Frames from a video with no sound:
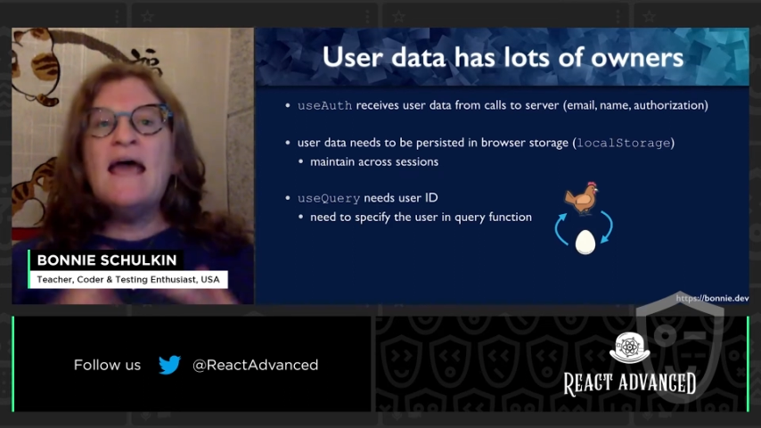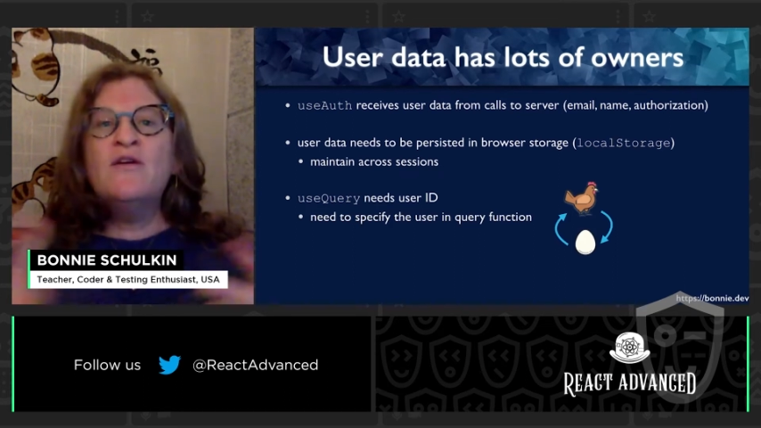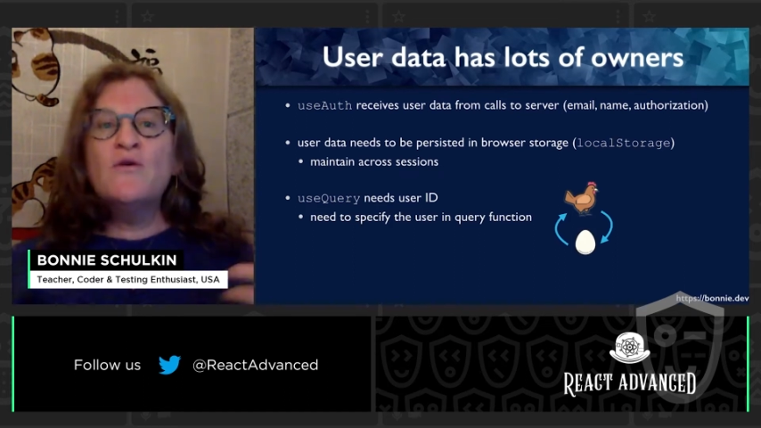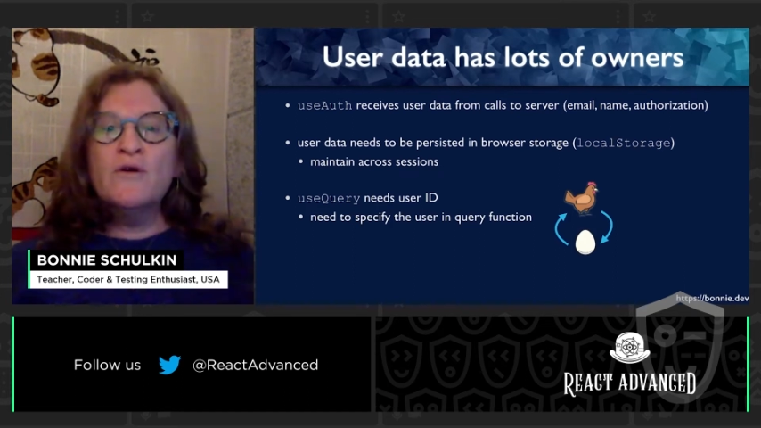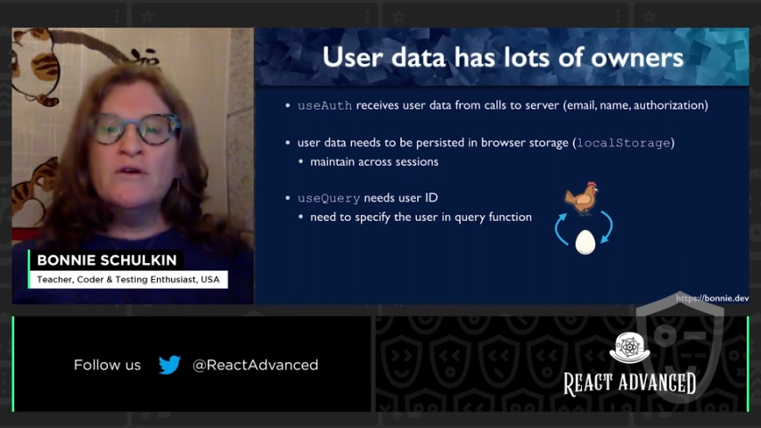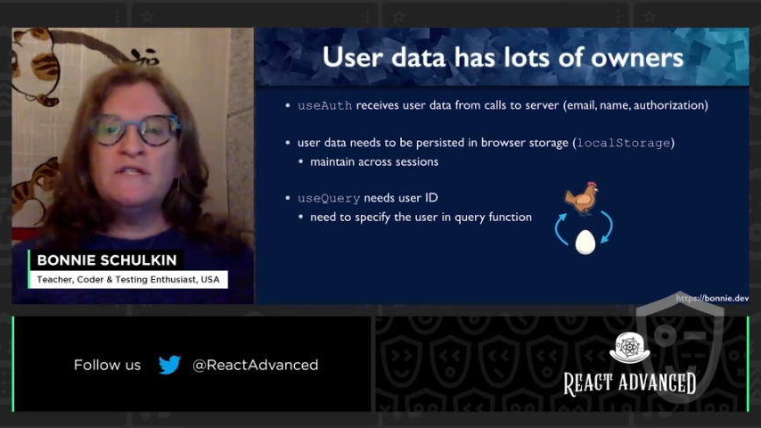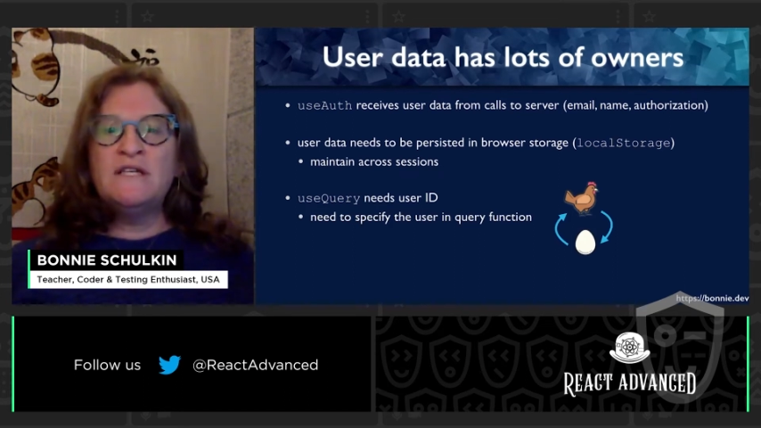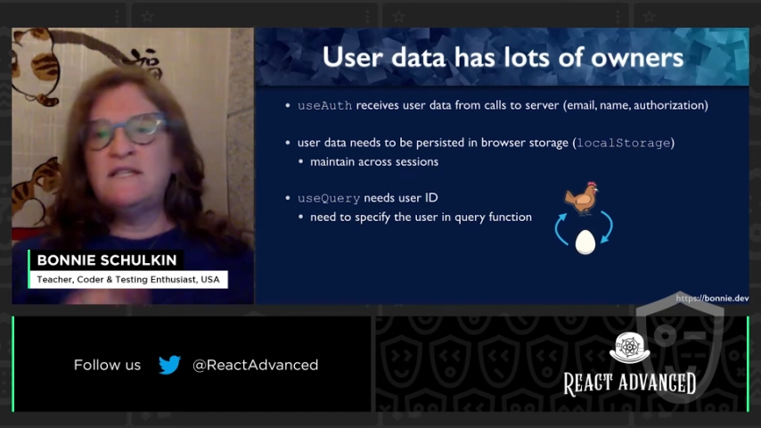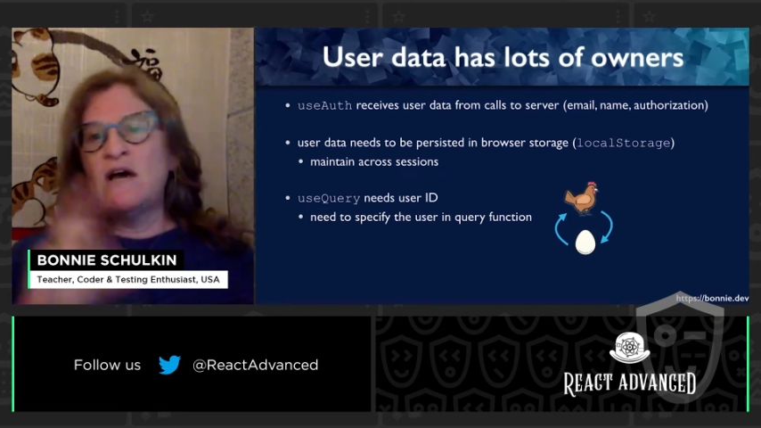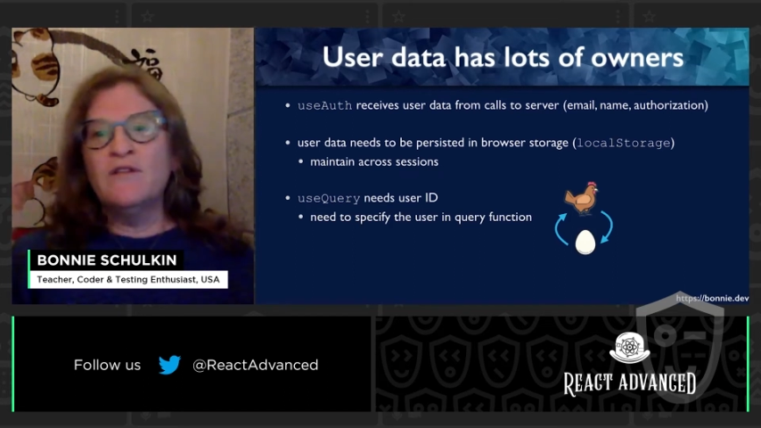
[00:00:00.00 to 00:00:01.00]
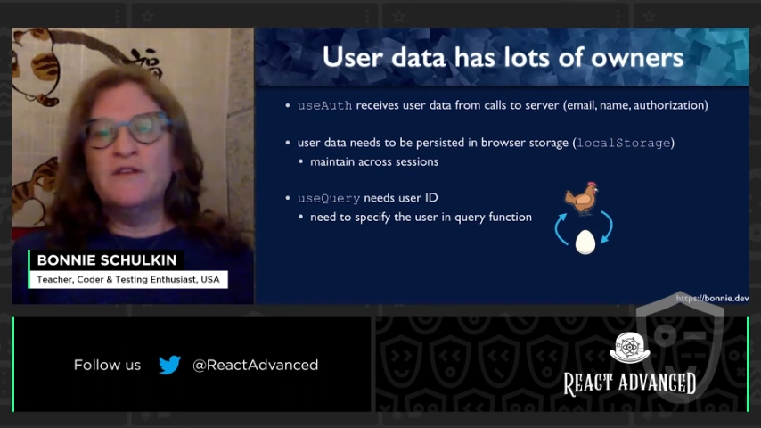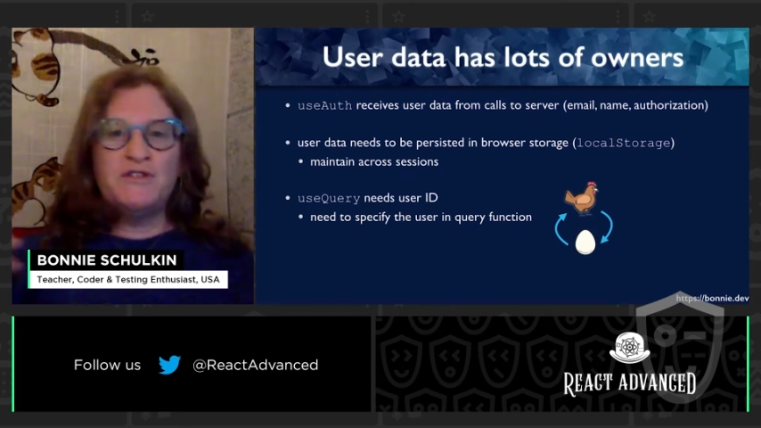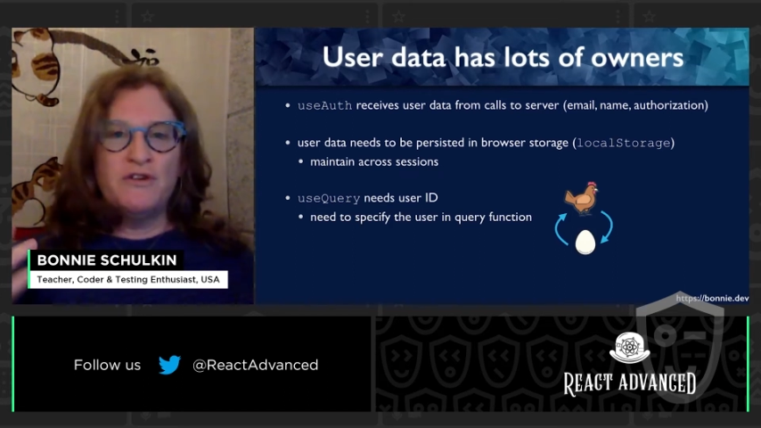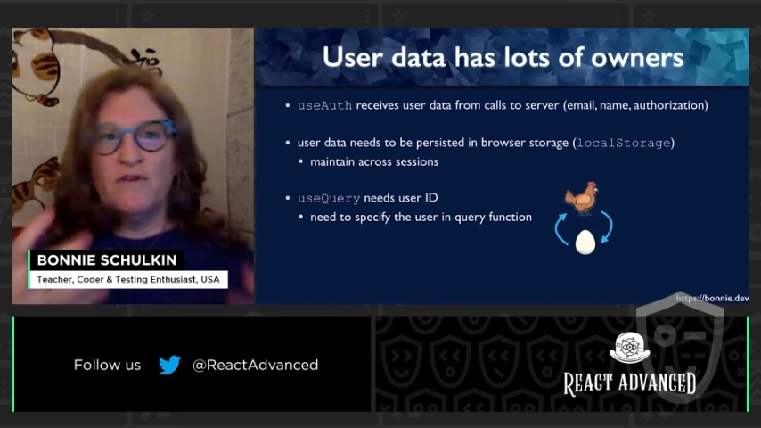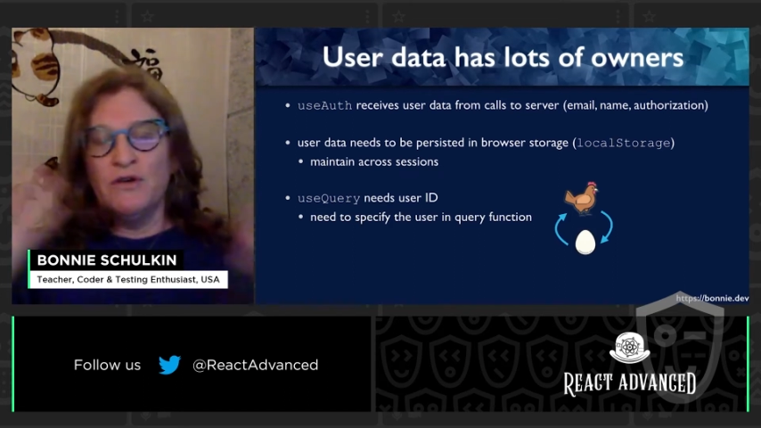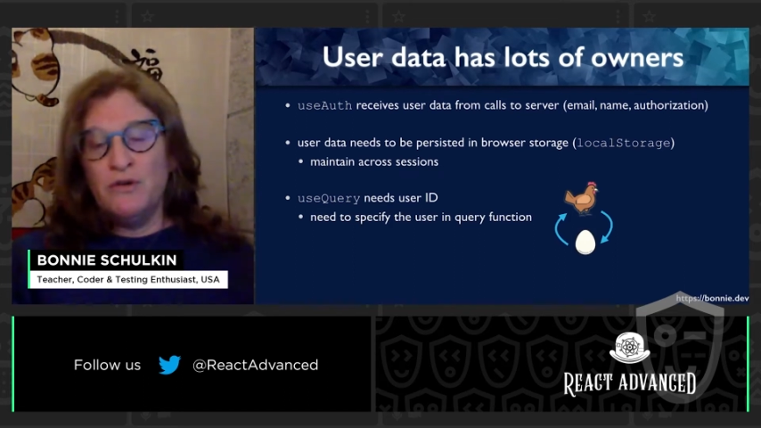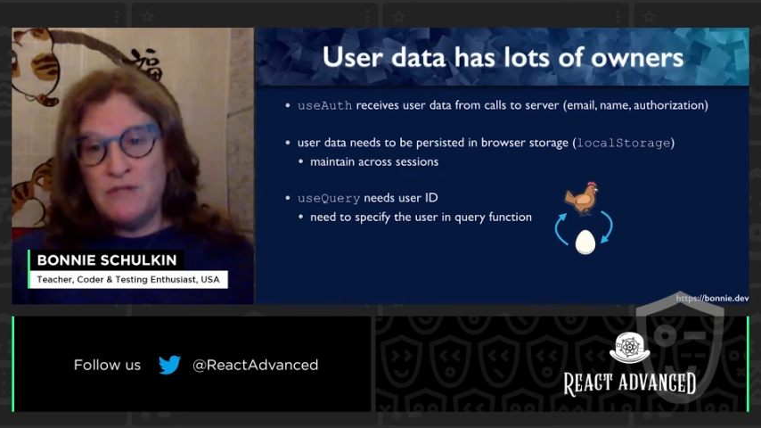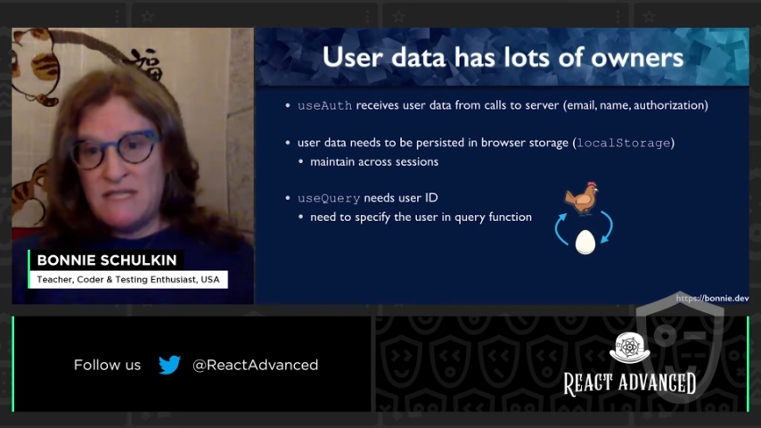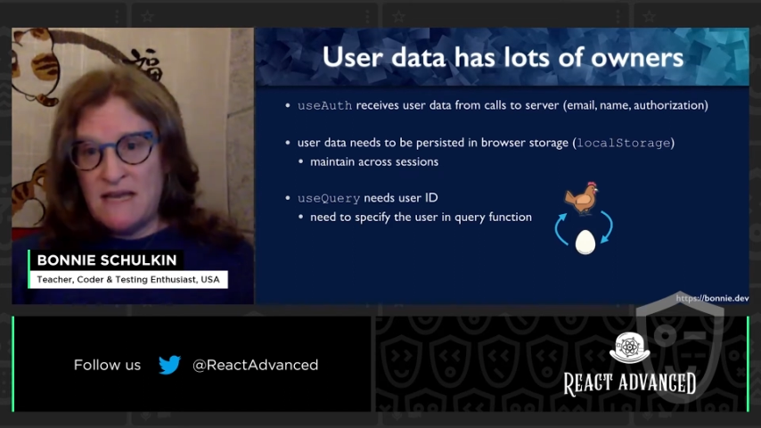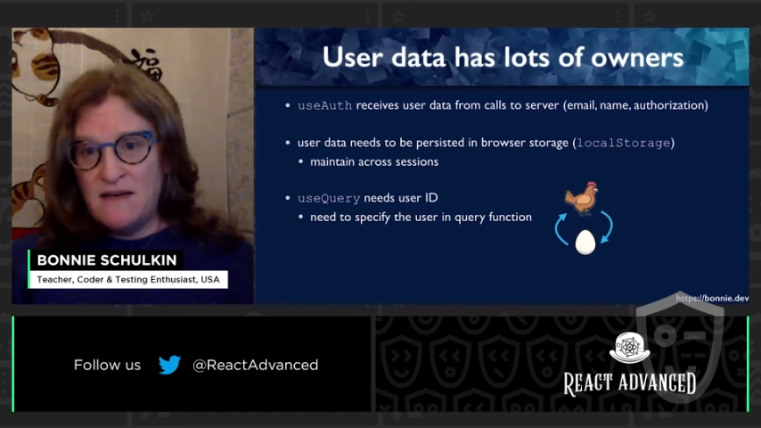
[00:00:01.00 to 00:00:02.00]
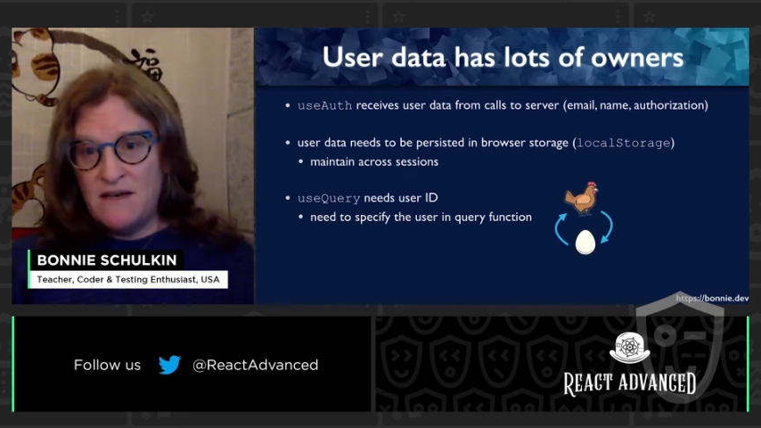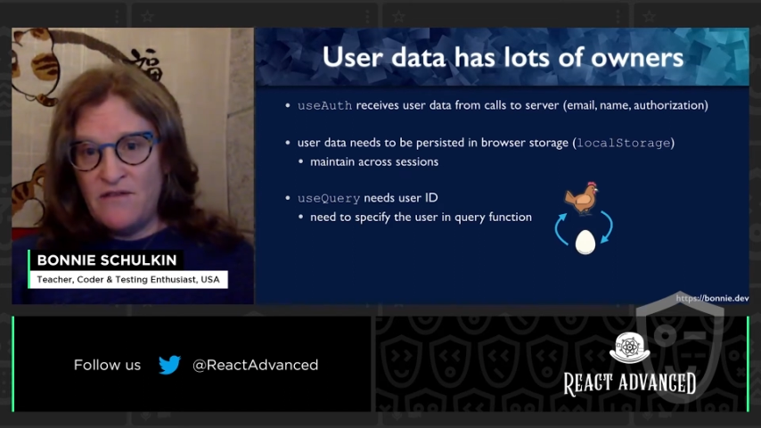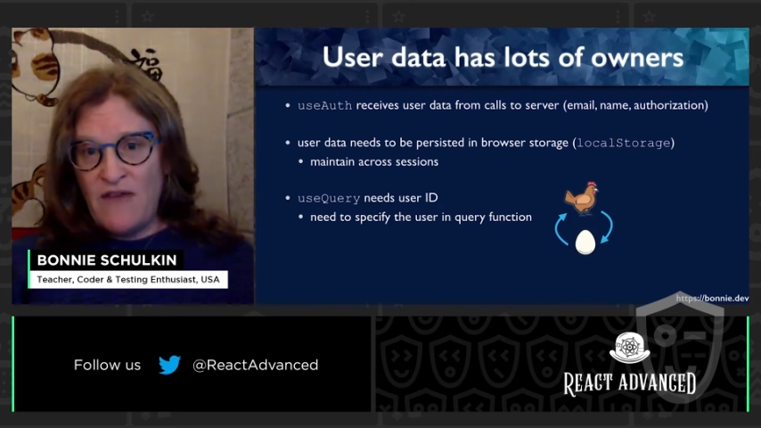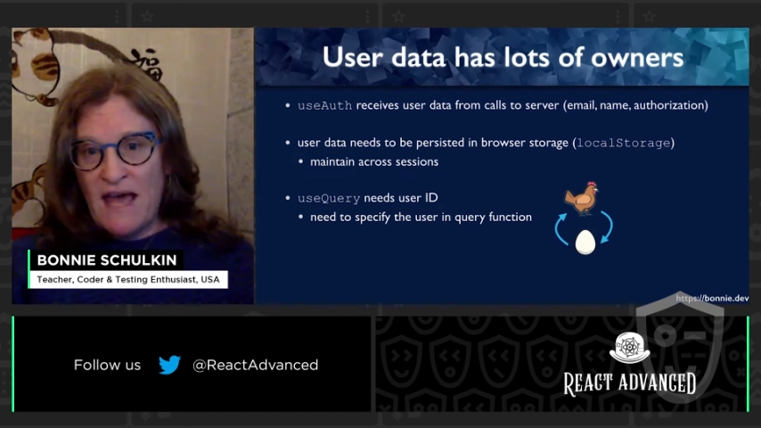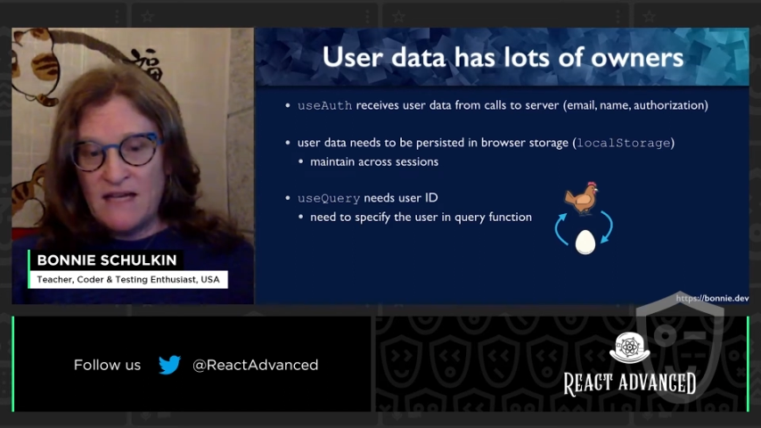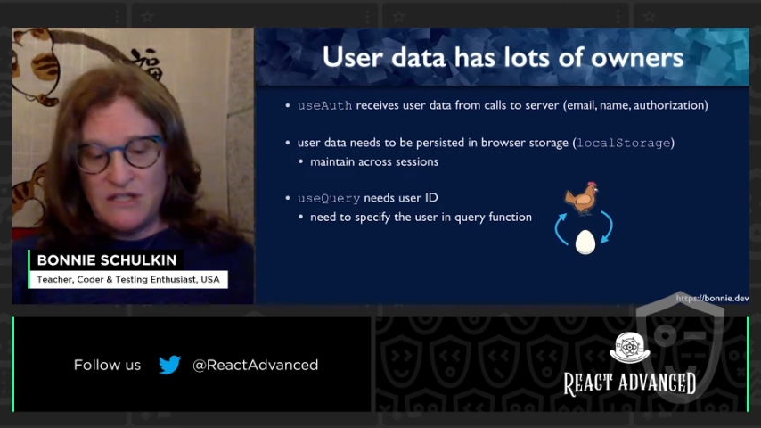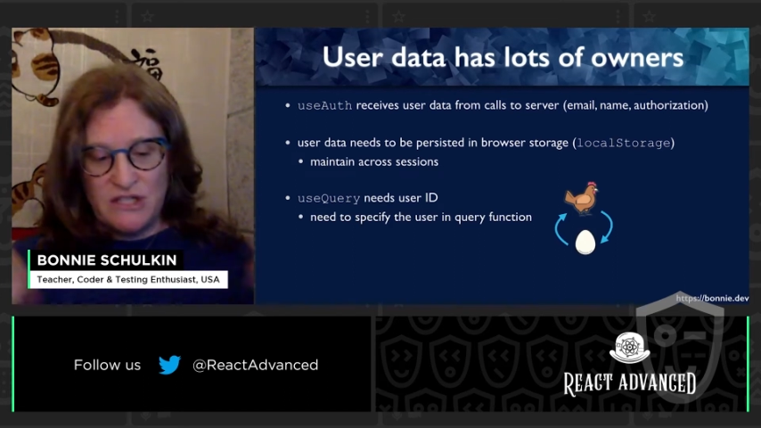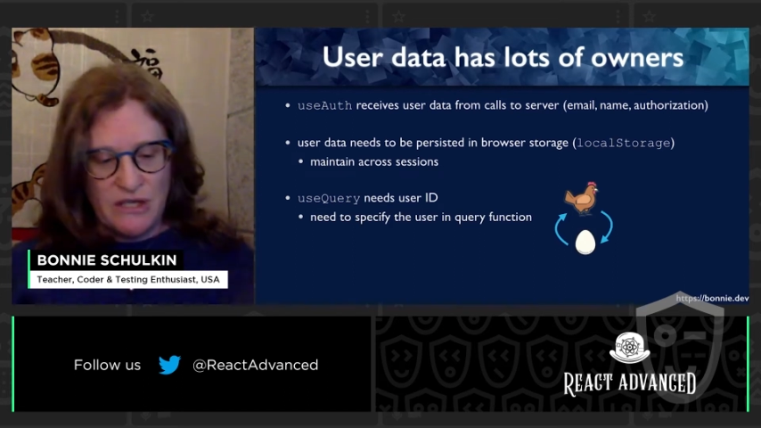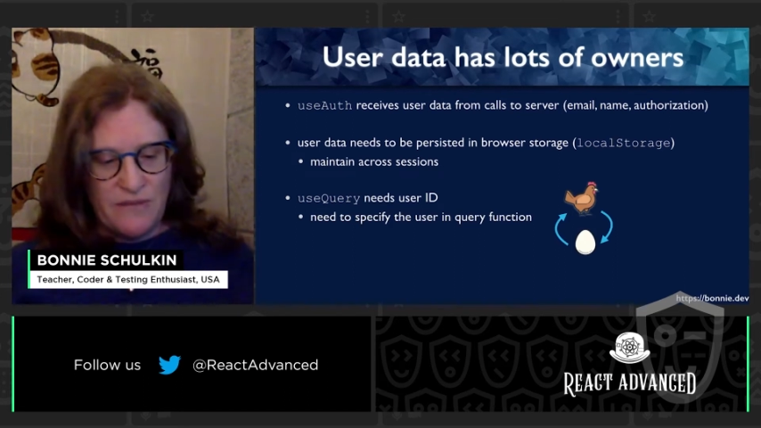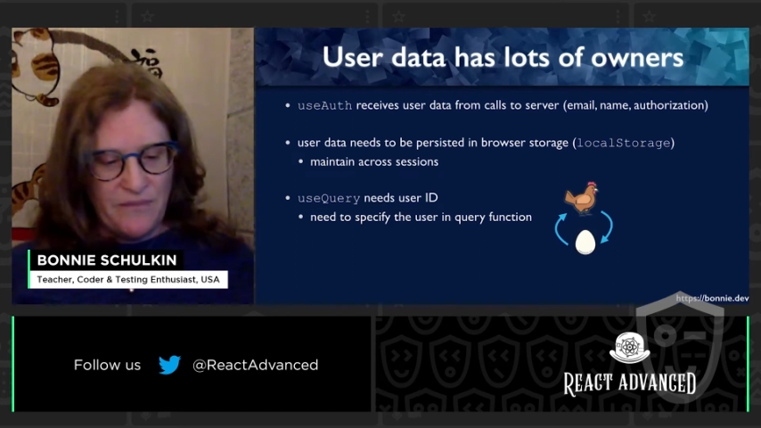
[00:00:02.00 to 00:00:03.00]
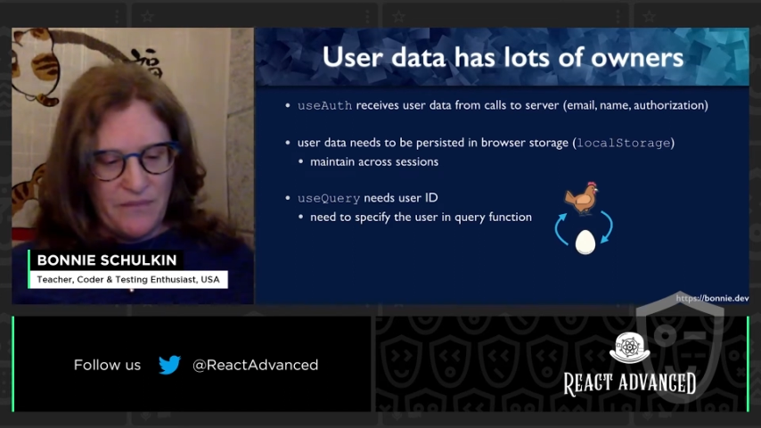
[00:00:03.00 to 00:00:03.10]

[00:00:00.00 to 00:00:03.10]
in order to tell the server whose data to fetch.